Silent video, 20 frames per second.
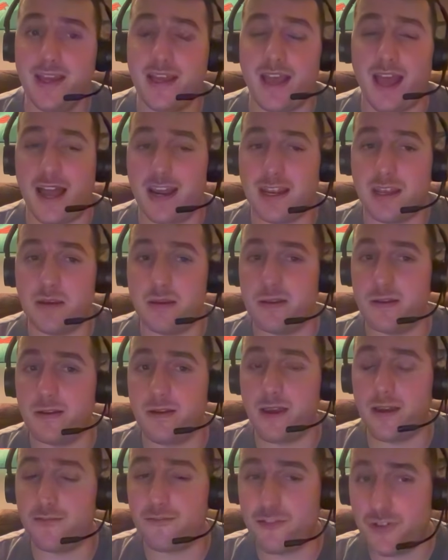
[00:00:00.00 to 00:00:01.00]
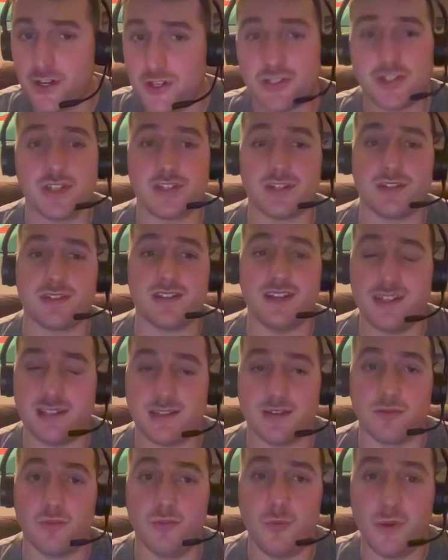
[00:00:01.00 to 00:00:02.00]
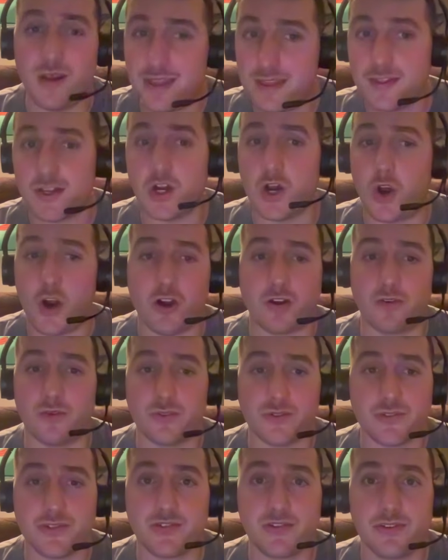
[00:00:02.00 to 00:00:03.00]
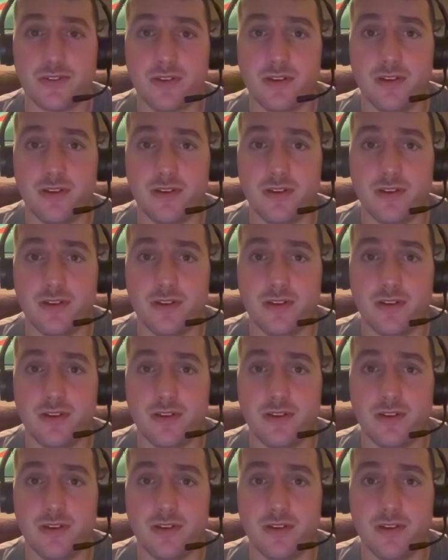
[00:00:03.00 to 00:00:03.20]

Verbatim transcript: had he finished his season with the Cardinals.